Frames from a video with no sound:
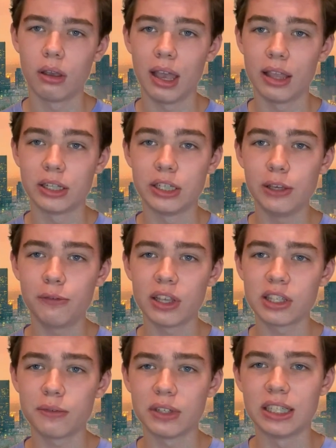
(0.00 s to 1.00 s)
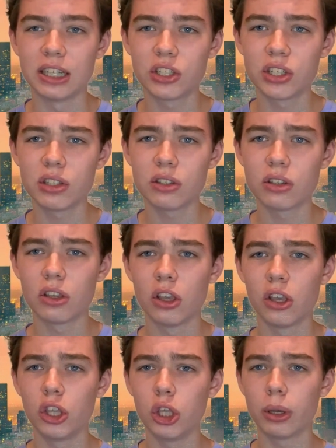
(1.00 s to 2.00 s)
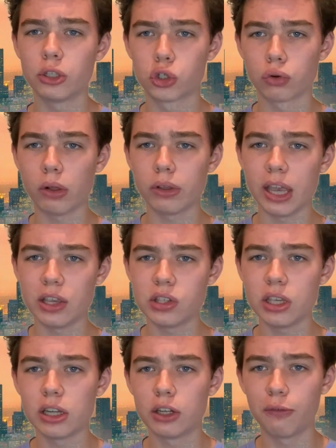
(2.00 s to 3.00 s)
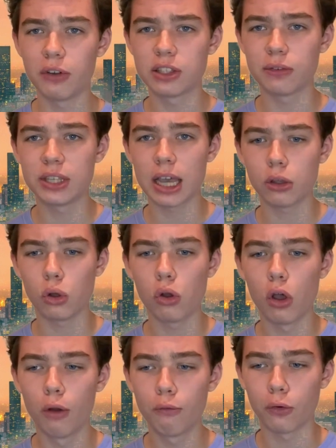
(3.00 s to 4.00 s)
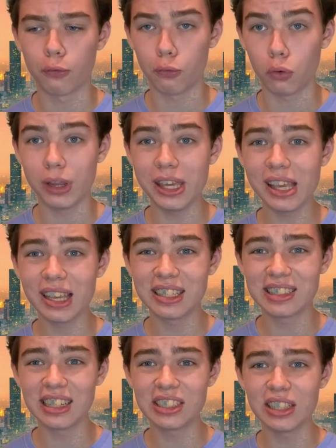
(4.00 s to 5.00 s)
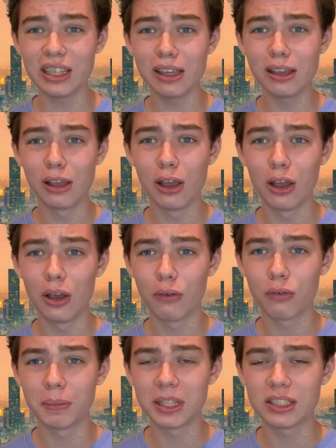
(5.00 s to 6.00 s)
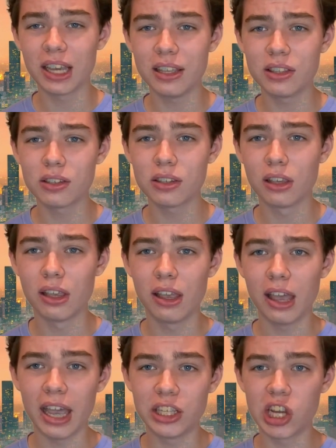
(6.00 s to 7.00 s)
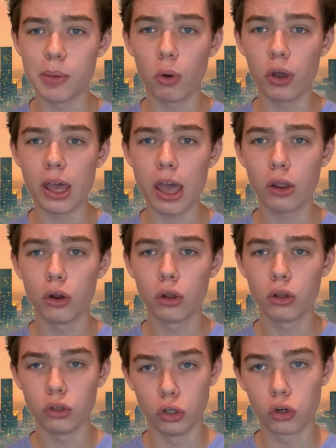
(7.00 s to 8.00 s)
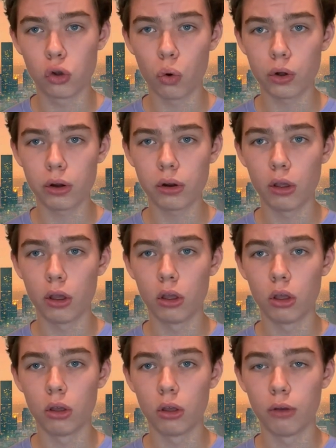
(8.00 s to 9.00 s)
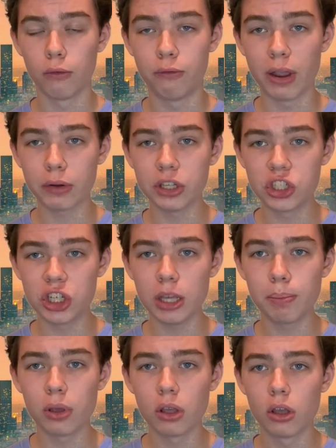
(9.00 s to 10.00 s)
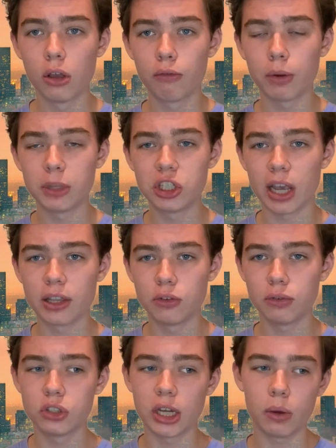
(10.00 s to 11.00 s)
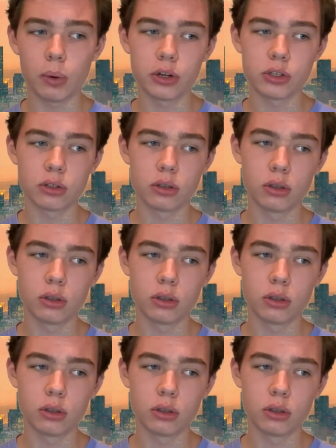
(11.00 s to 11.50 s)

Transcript: And the defensive additions, you had Jarrell Casey, defensive tackle, for free, essentially, from the Titans. A.J. Boye, good corner. Very cheap from the Jacksonville Jaguars.